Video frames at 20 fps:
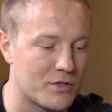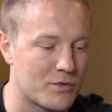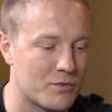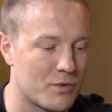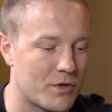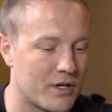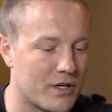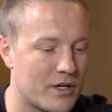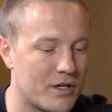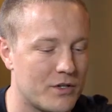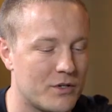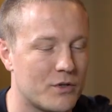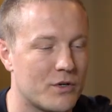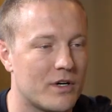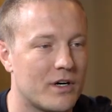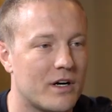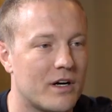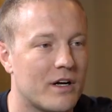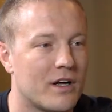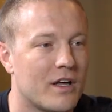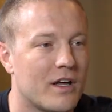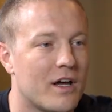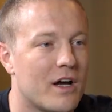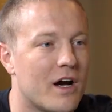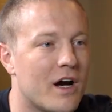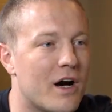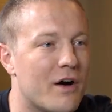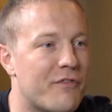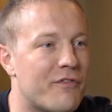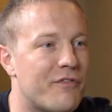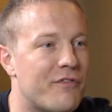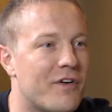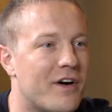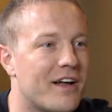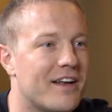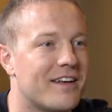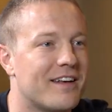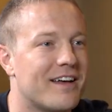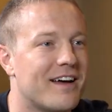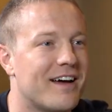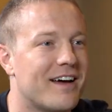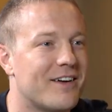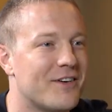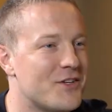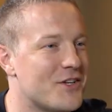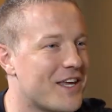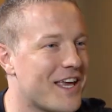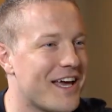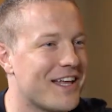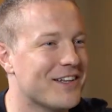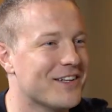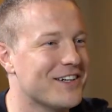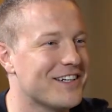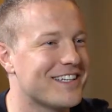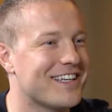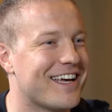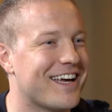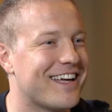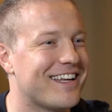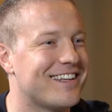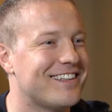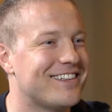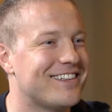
is we're gonna do a fun. You can't look yet.